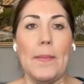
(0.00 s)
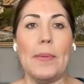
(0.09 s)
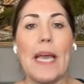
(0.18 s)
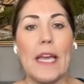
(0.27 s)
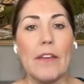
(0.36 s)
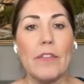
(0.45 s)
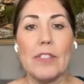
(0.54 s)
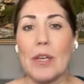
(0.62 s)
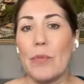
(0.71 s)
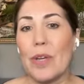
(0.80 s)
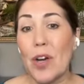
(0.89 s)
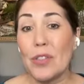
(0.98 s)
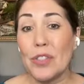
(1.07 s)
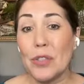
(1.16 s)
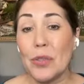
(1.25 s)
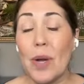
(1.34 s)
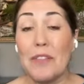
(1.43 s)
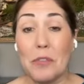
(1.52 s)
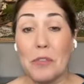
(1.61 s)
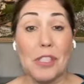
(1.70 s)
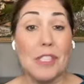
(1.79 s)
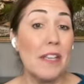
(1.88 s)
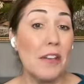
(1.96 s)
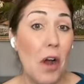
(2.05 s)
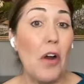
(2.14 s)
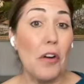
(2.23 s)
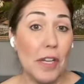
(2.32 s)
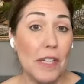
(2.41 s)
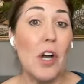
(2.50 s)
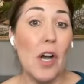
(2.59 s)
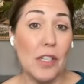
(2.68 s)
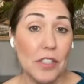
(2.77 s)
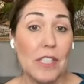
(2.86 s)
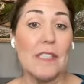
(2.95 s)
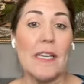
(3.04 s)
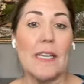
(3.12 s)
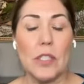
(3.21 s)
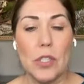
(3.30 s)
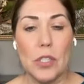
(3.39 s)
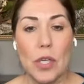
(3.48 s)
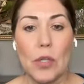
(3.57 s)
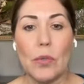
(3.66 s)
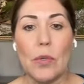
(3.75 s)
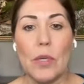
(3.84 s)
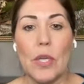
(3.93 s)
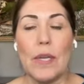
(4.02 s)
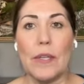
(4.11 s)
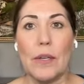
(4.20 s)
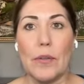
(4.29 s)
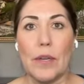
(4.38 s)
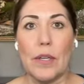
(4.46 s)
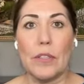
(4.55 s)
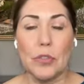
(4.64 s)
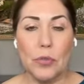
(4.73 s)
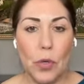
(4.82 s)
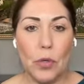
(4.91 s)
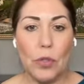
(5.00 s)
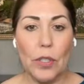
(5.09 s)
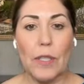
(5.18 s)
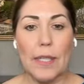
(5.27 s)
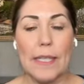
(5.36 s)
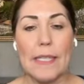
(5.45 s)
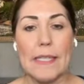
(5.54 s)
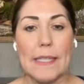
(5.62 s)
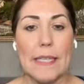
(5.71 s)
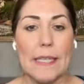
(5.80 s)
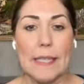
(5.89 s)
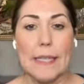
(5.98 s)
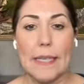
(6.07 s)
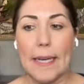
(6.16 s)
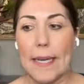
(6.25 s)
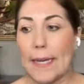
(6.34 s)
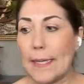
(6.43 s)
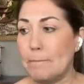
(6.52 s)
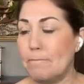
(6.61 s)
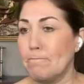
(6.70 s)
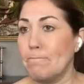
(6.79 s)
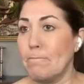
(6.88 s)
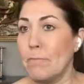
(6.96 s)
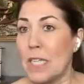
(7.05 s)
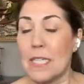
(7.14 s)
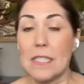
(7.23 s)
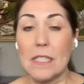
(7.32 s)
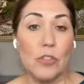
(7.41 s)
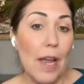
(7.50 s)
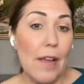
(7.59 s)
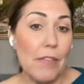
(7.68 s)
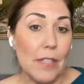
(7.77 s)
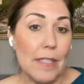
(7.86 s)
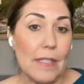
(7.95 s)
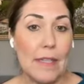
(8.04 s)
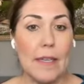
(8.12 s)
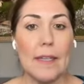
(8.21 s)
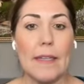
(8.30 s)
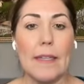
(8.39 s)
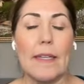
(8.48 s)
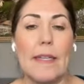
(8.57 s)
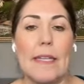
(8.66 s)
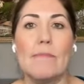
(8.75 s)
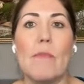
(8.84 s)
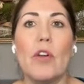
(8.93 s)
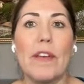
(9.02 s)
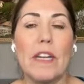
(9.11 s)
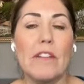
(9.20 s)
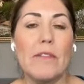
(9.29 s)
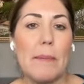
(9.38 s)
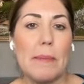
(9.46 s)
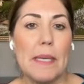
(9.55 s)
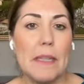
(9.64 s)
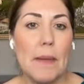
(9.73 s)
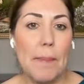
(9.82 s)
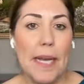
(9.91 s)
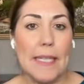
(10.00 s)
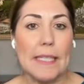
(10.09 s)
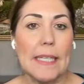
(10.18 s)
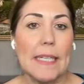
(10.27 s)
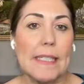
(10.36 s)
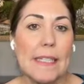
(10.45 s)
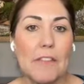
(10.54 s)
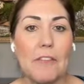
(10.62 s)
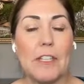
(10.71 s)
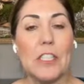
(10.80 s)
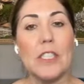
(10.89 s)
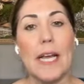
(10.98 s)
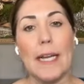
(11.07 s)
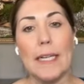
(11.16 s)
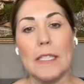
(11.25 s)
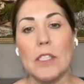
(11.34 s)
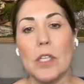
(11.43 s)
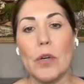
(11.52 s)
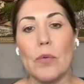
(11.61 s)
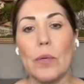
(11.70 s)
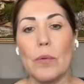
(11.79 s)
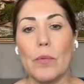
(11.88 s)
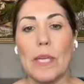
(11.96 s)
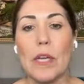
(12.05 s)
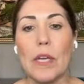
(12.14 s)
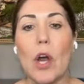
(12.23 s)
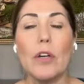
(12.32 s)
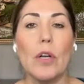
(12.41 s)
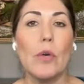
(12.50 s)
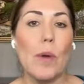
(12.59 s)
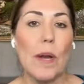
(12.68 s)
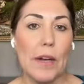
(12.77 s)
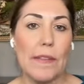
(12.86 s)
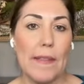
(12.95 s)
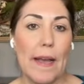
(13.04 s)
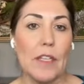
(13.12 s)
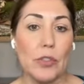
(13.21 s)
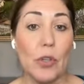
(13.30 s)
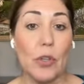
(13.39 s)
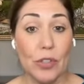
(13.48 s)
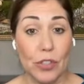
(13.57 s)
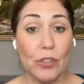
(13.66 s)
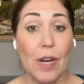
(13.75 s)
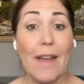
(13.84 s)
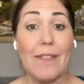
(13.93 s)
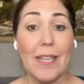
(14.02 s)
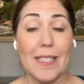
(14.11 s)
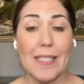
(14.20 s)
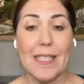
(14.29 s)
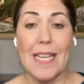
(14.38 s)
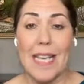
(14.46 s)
behaviors that we all do. Unfortunately, they are unconscious. And so, the controller is it's the driver. It's motivated by being the best, getting to the finish line. And so when we aren't aware that controller is driving us,